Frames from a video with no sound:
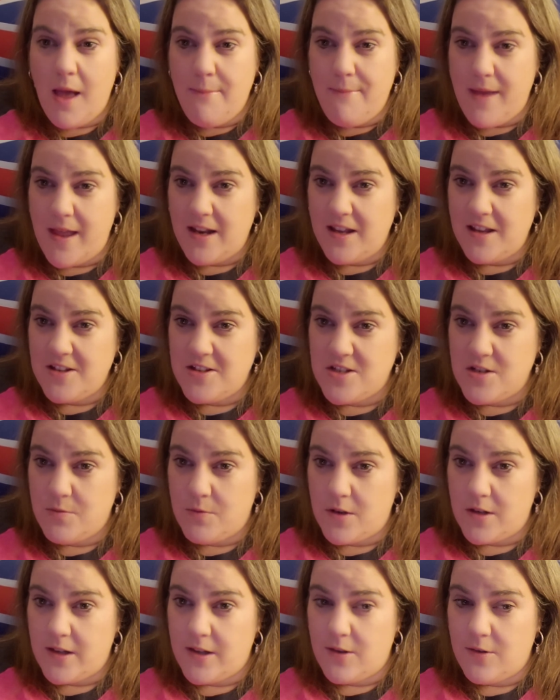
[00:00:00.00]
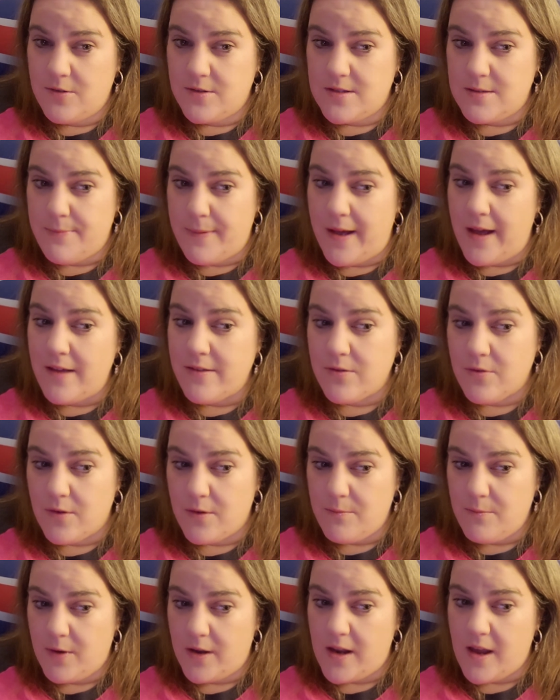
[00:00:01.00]
I manage to want to use the
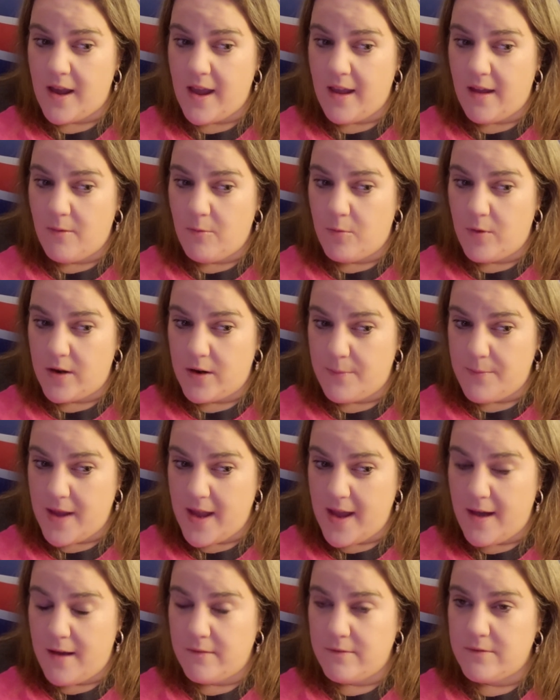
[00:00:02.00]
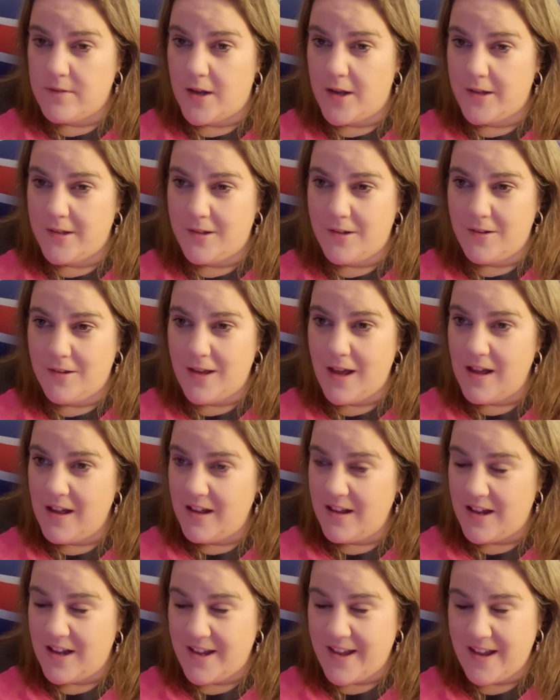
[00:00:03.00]
bathroom when I when I'm out and I
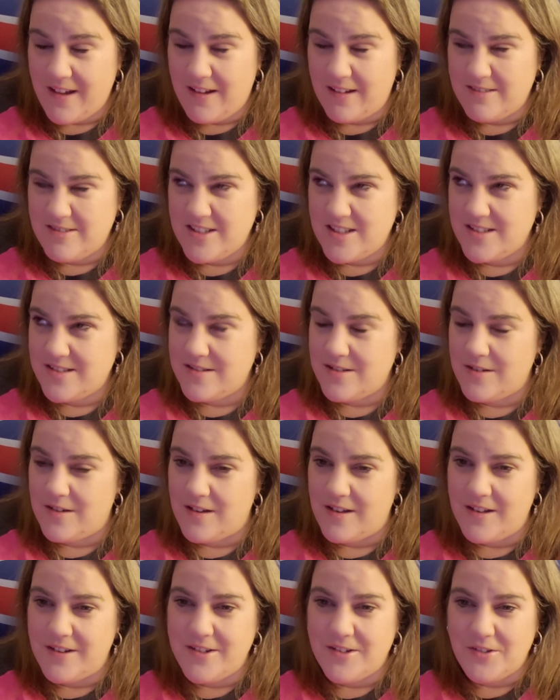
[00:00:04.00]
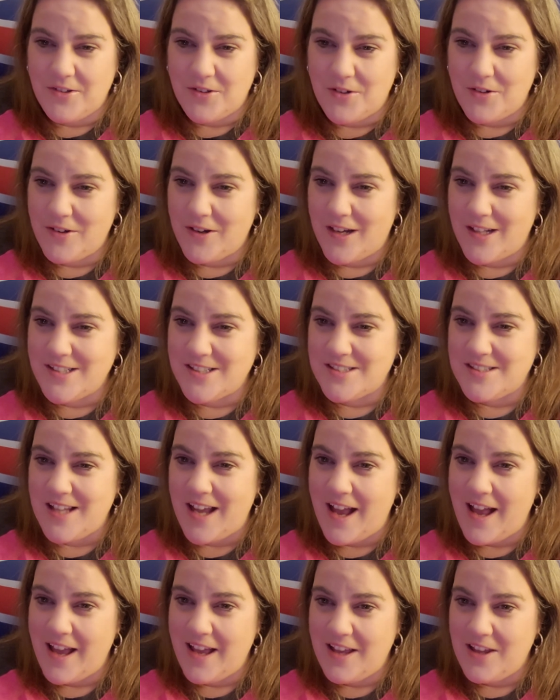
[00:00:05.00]
can't I just oh I don't know I just
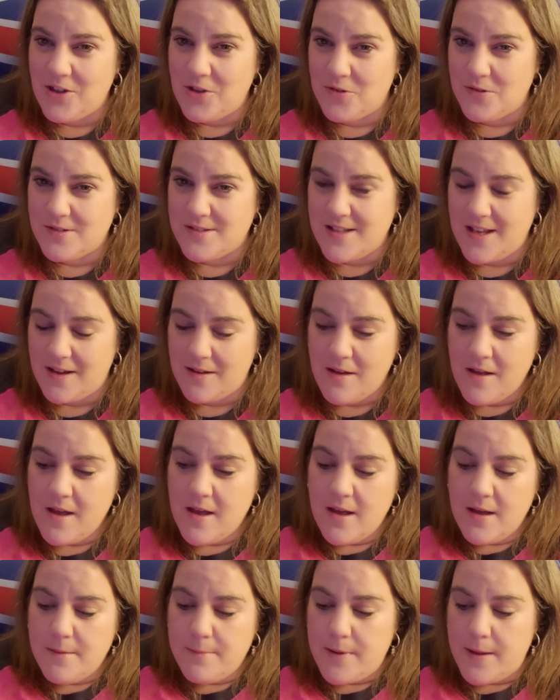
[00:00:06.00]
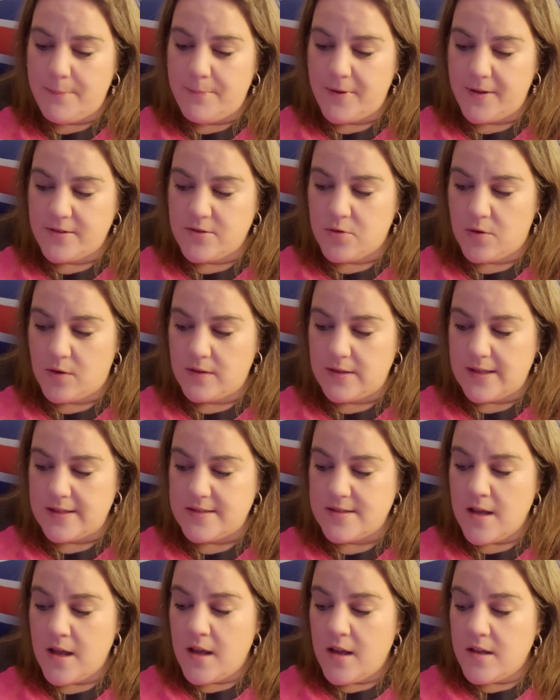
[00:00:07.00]
hate using public
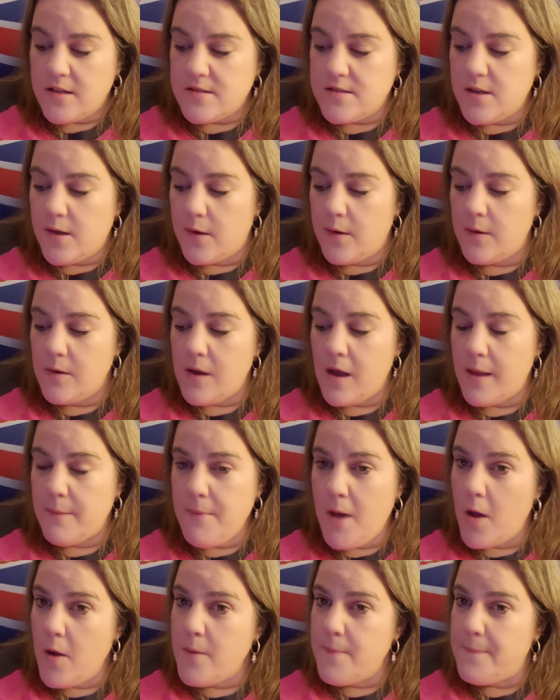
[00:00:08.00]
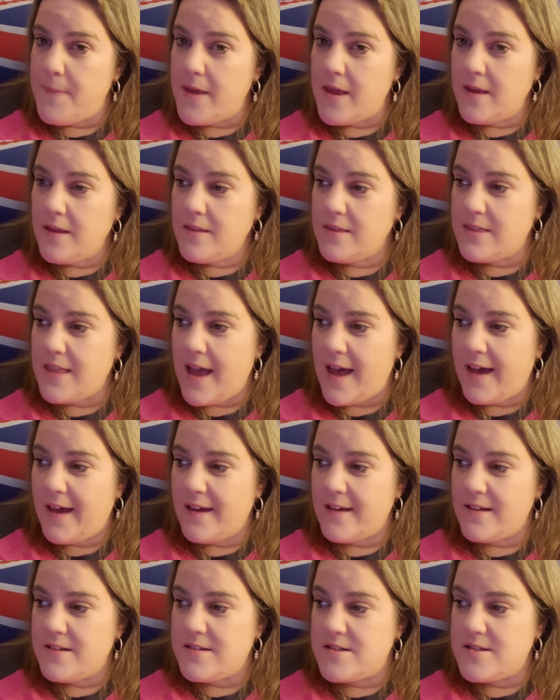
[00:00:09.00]
toilets so I'm hoping
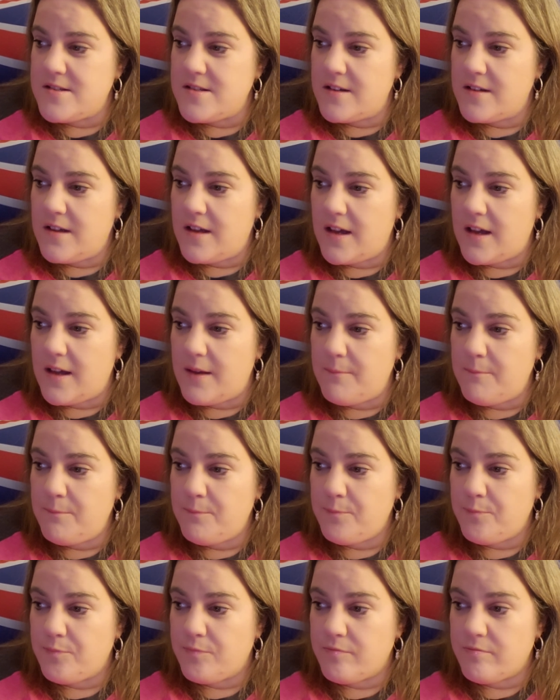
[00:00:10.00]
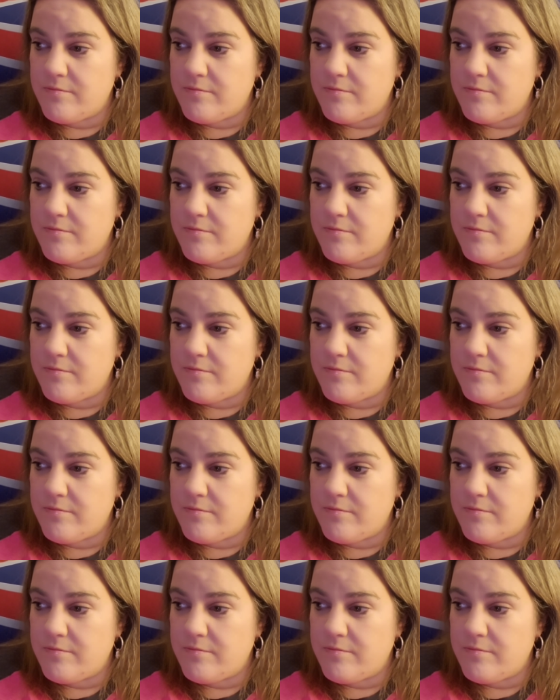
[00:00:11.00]
that um